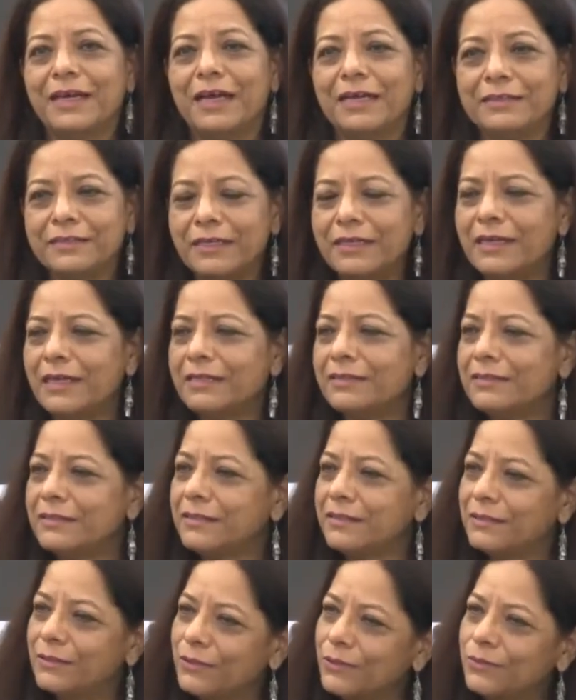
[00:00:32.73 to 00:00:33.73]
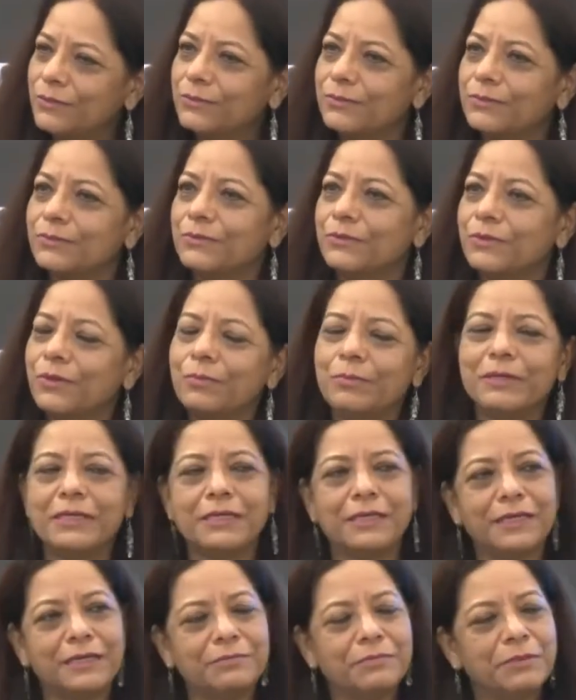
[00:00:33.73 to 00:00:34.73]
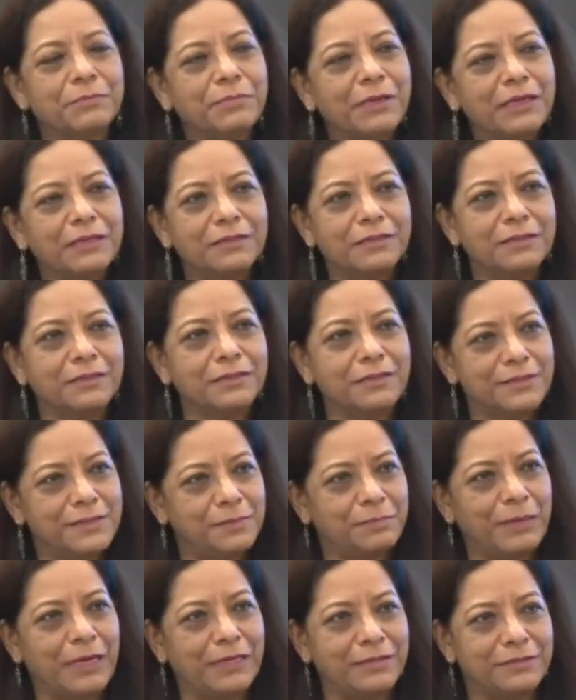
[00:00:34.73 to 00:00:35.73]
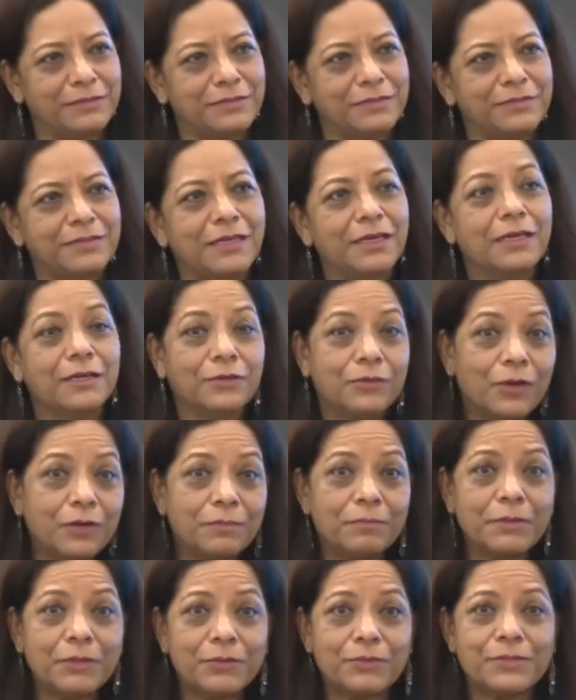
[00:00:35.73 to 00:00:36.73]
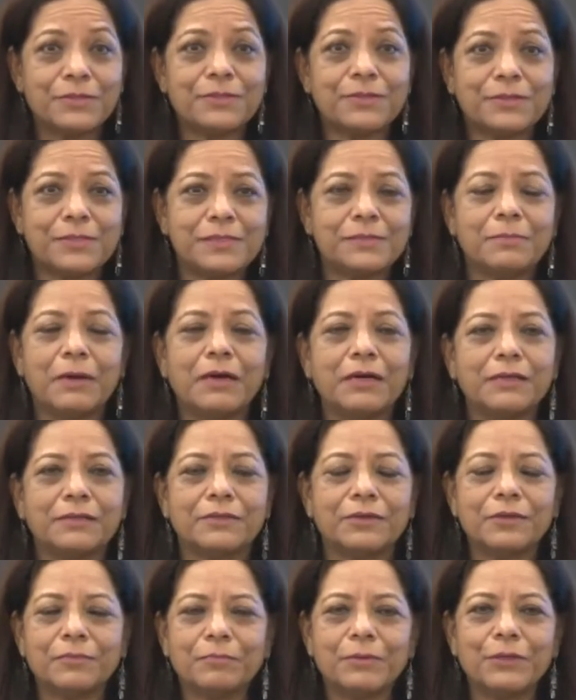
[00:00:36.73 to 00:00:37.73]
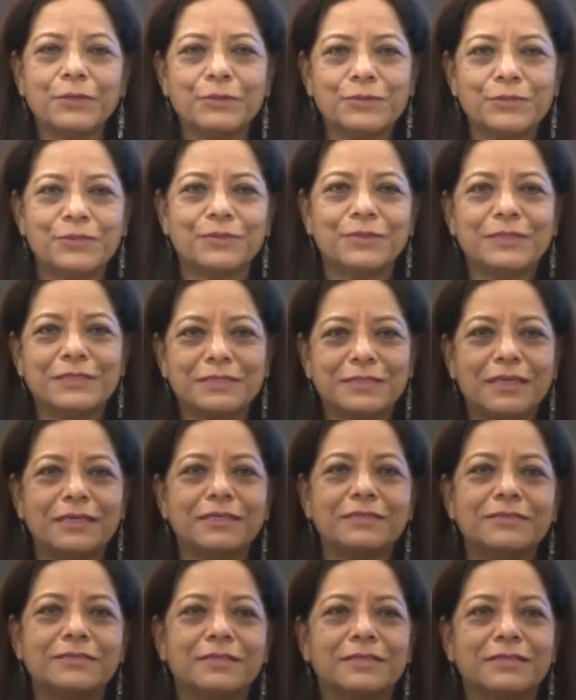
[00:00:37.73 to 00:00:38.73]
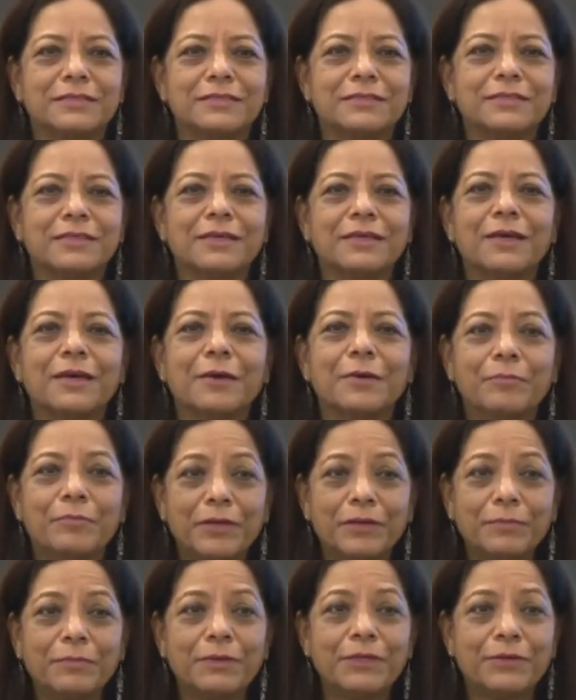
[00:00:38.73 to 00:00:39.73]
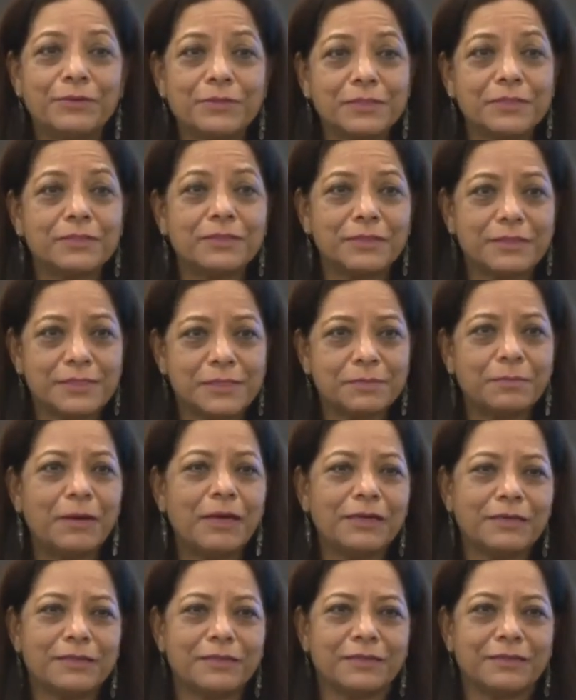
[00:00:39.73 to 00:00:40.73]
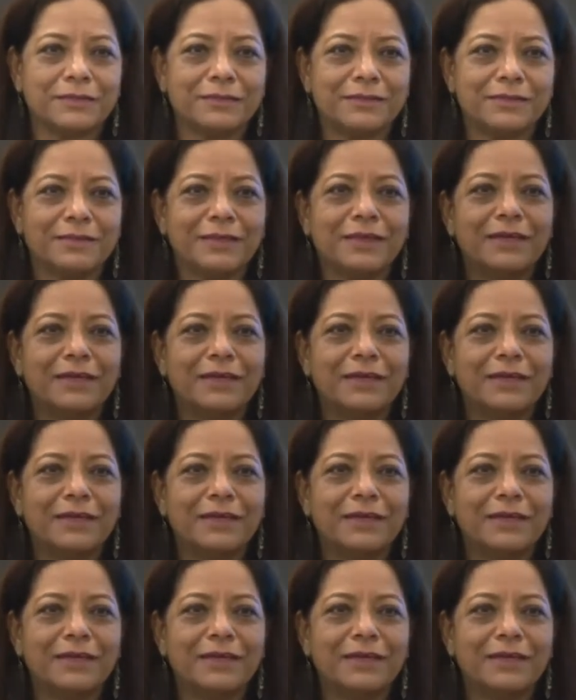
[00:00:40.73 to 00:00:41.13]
And then I think, no, nobody can be better than this batch. Not because you're smart, not because you're intelligent, but because you're aspiring.